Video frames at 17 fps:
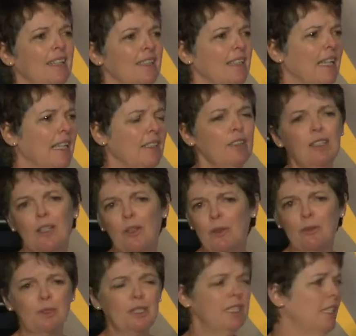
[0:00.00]
and you know,
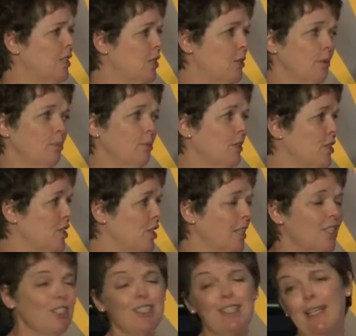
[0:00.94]
it was teacher
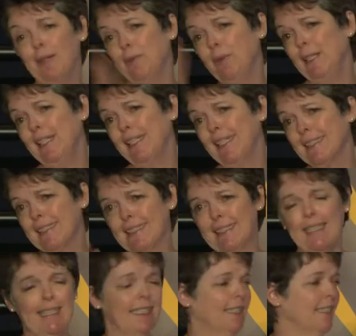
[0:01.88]
appreciation day. We need a
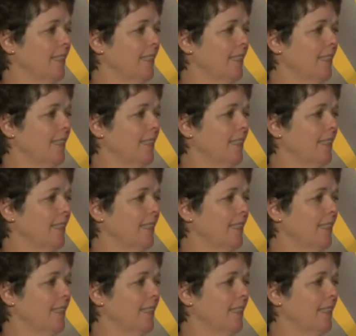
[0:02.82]
skit.